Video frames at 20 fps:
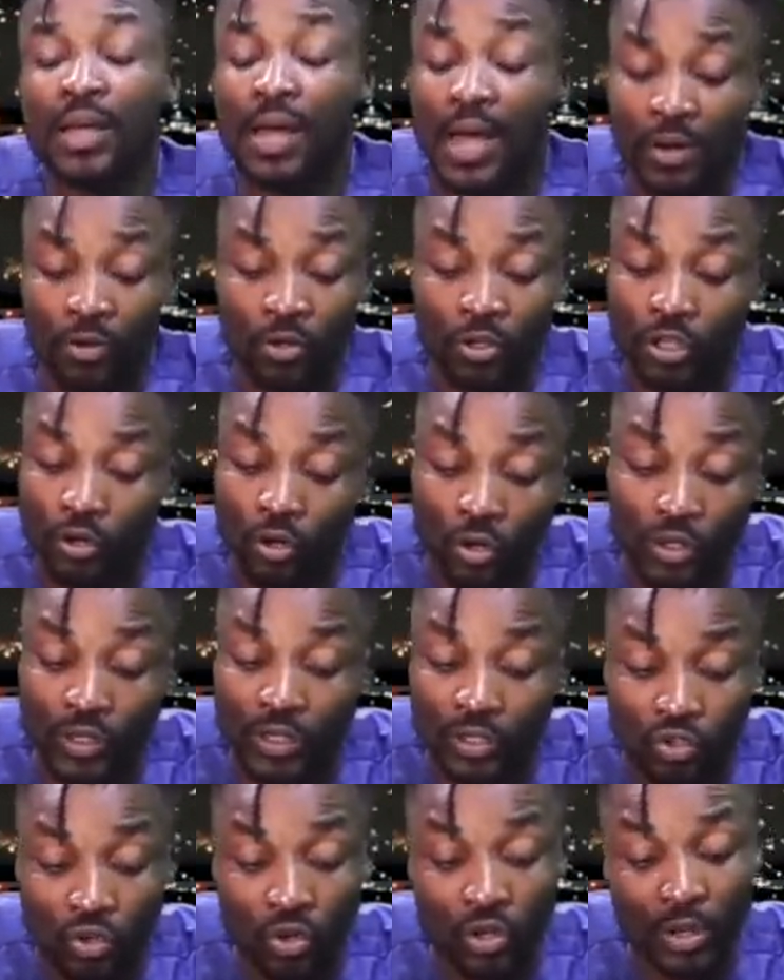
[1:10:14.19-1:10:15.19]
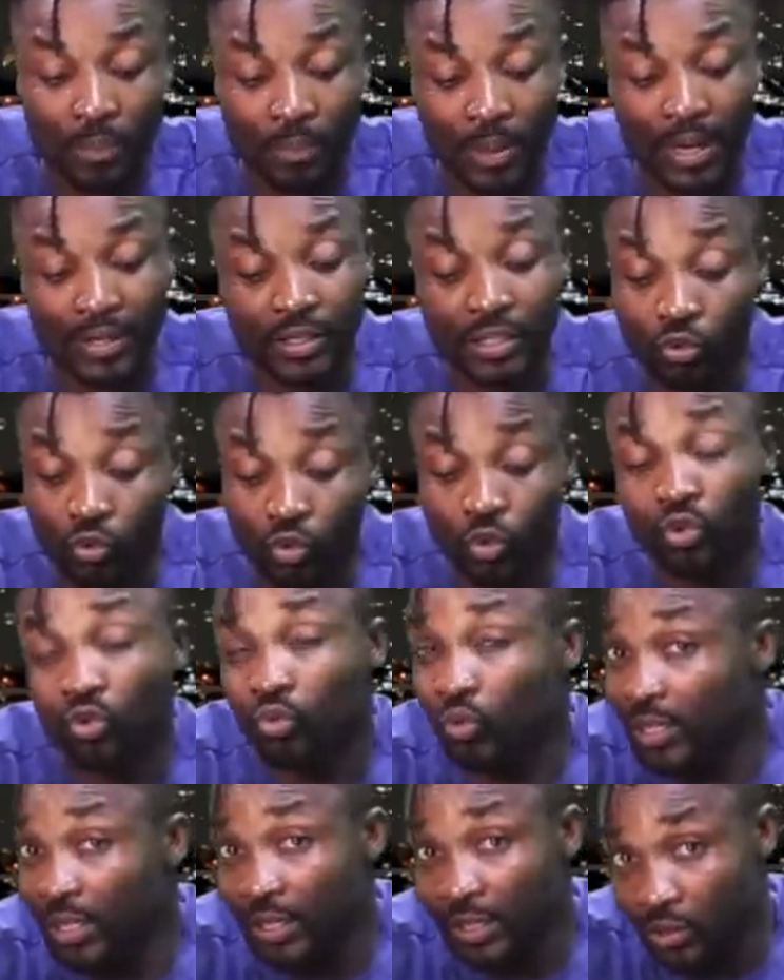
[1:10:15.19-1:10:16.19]
I know they already talk about the good
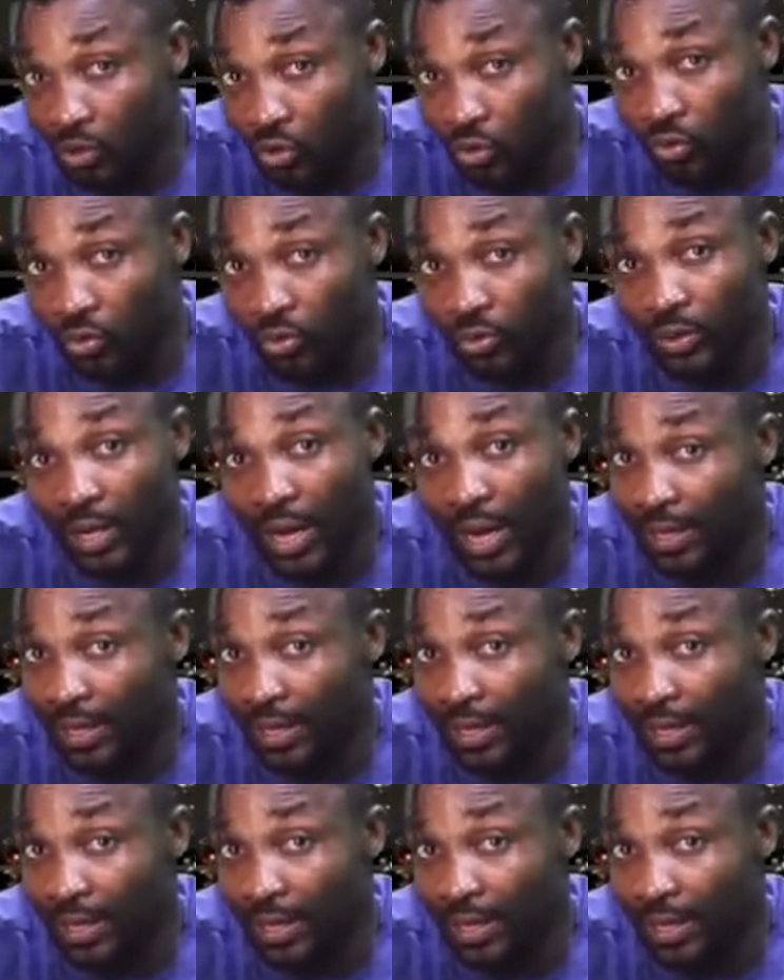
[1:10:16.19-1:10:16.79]
way that they do